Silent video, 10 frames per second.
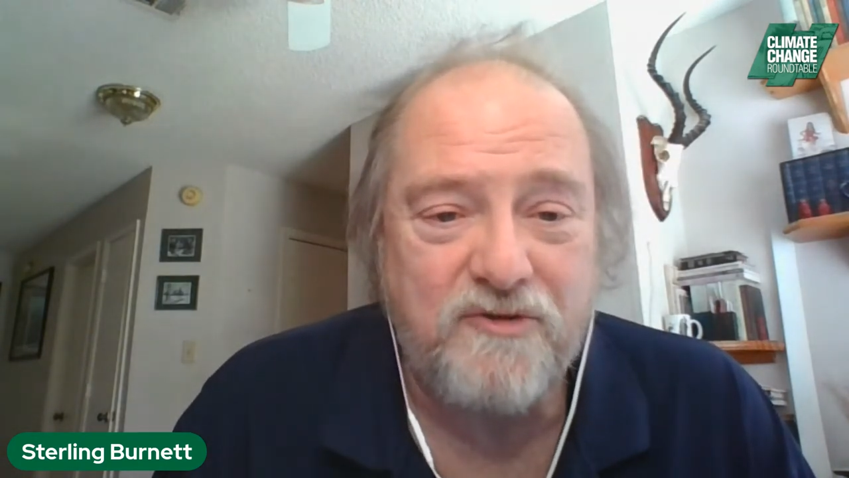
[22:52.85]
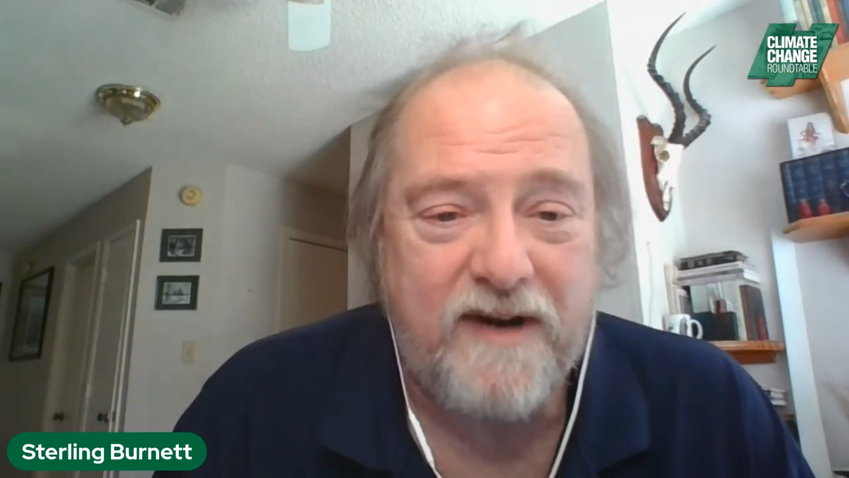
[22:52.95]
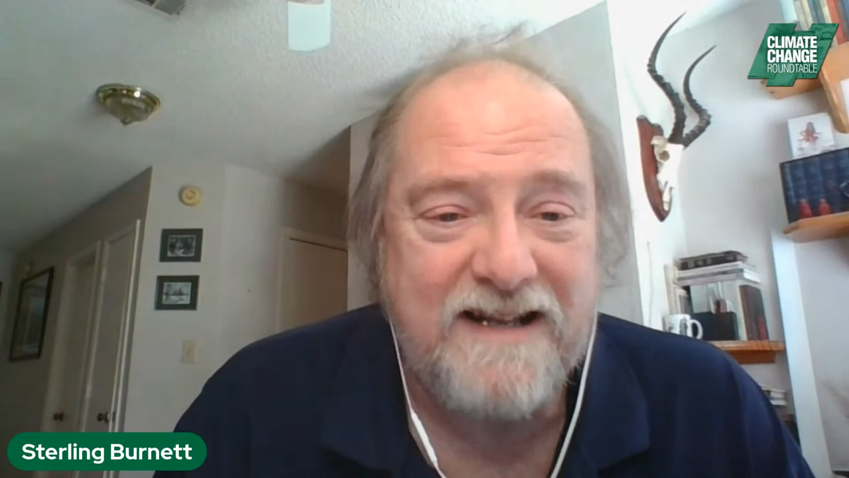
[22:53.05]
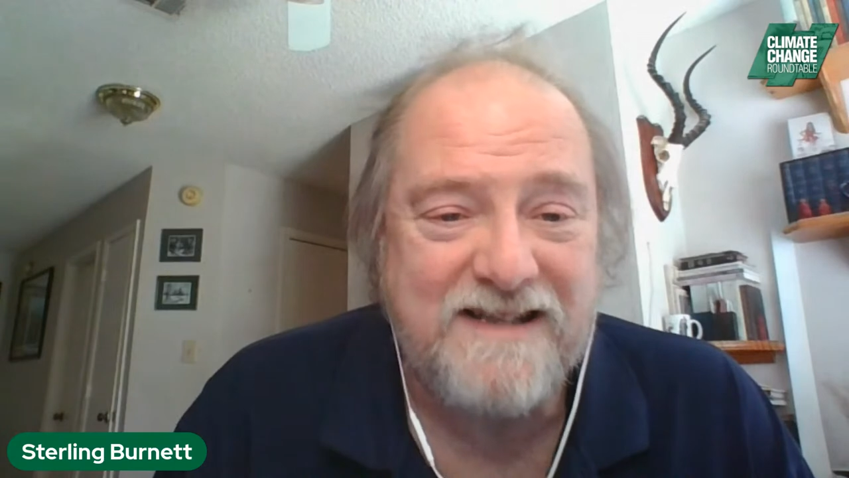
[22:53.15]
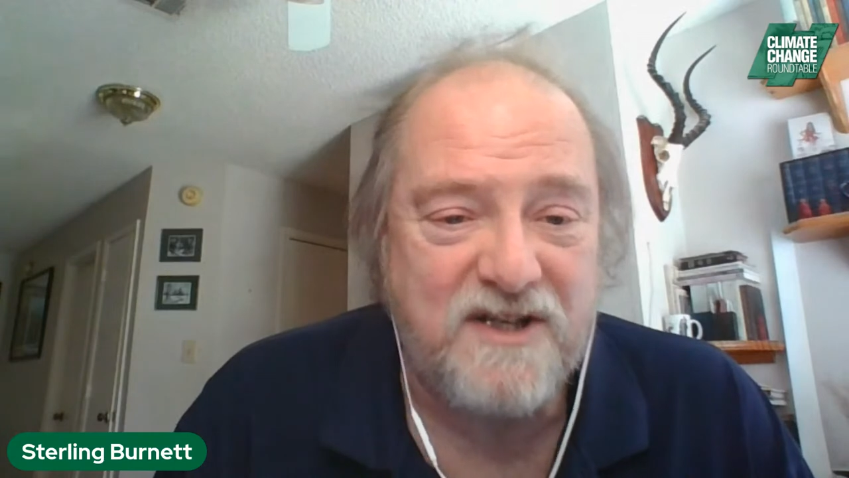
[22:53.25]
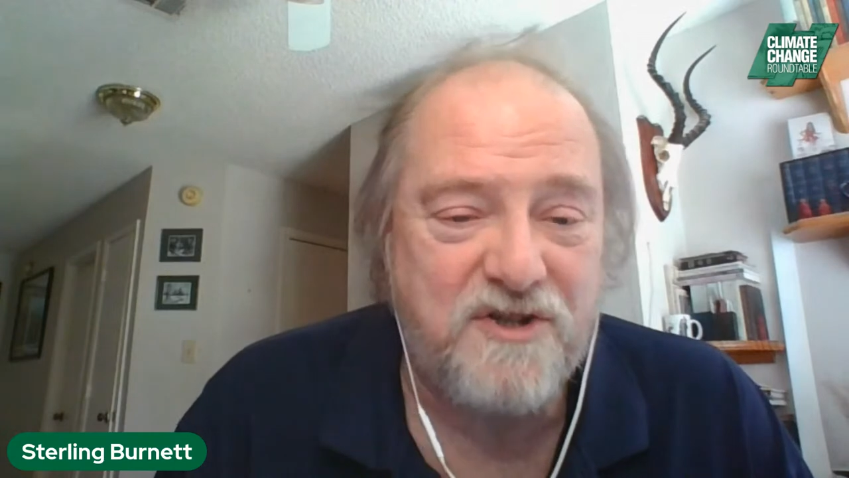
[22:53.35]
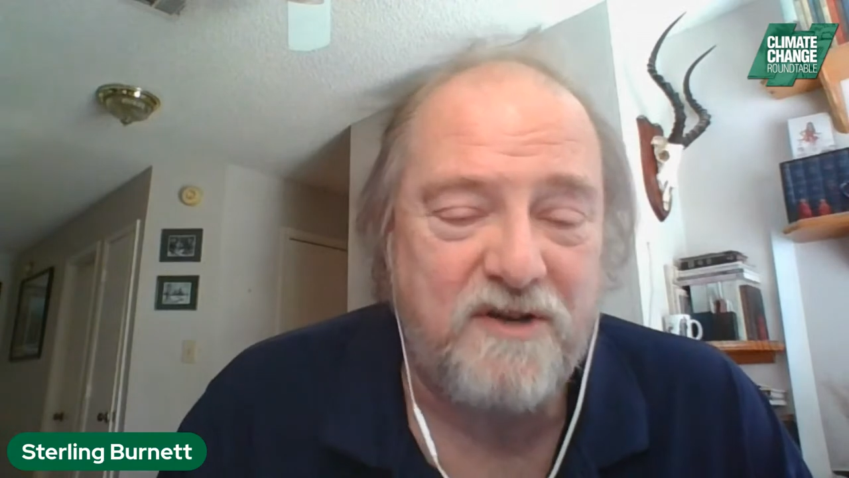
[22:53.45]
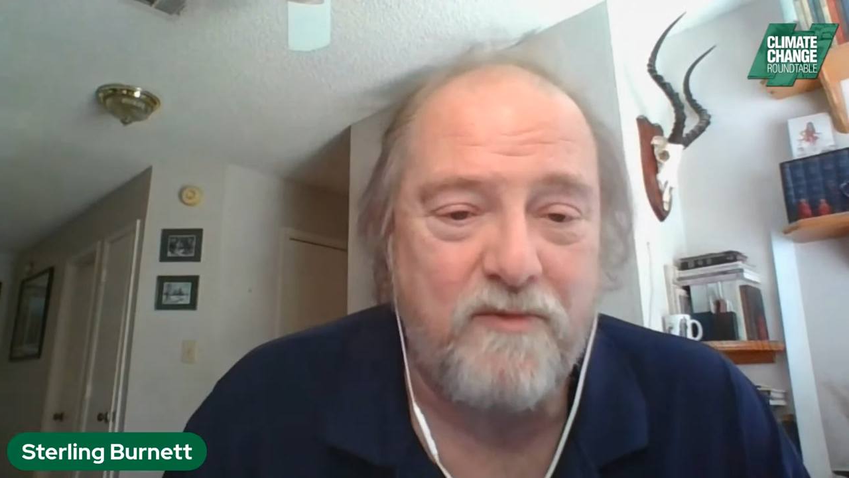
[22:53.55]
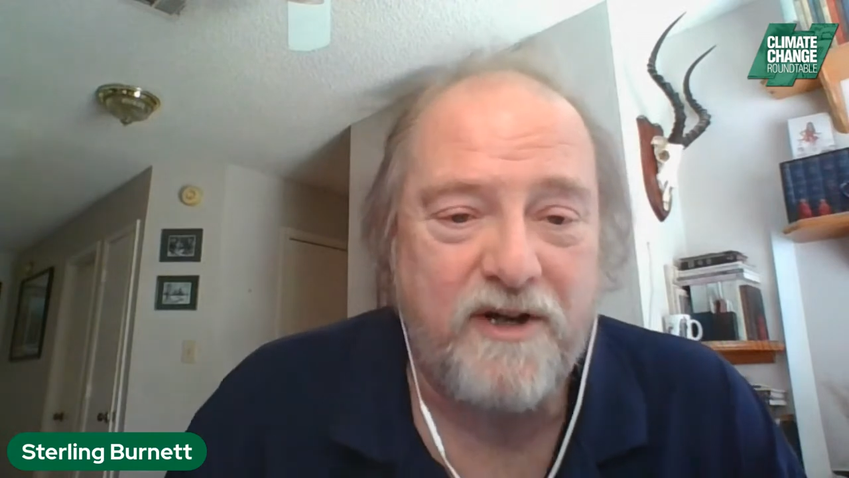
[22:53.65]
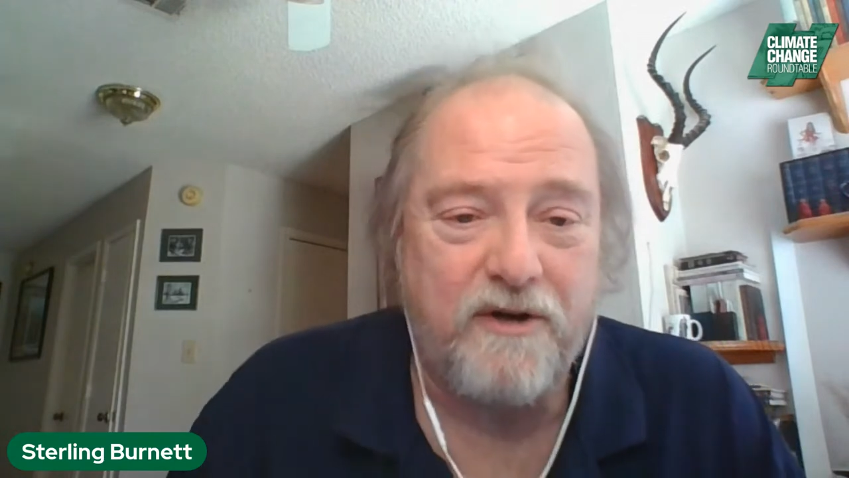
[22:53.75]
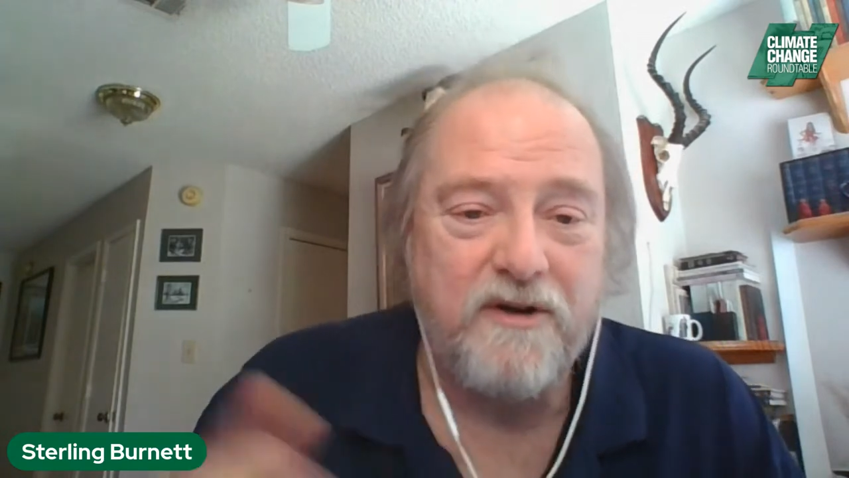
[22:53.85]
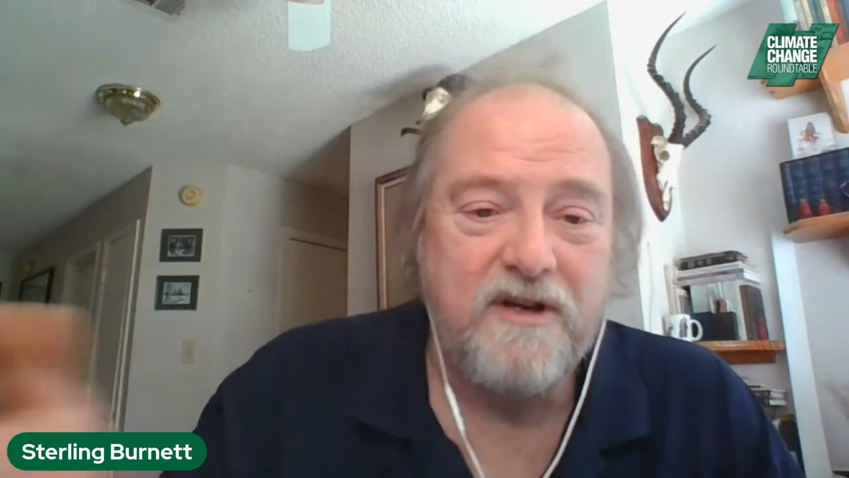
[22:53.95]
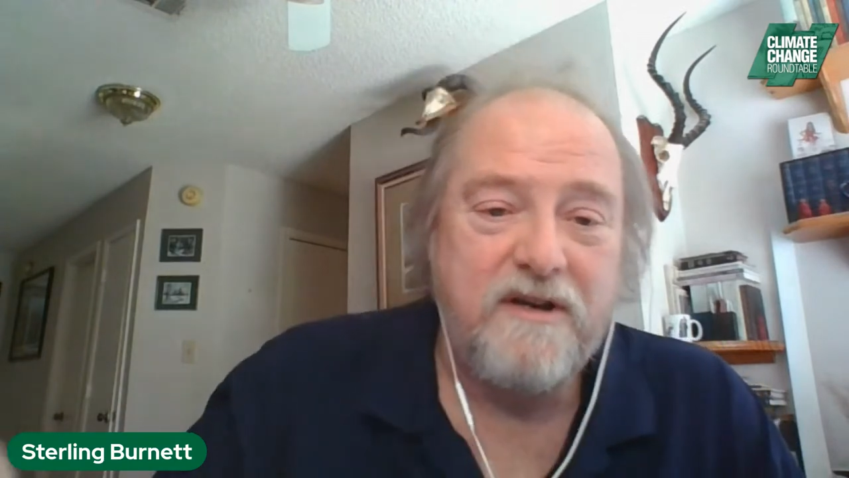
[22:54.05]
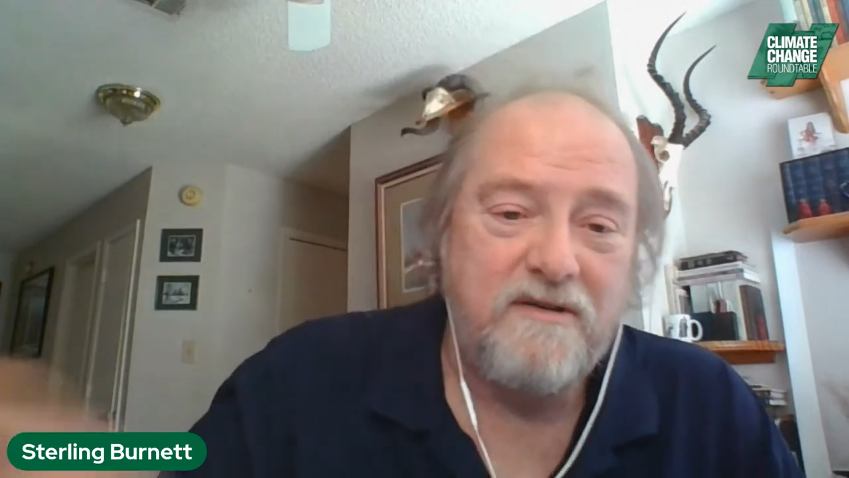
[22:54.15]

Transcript: transition when you're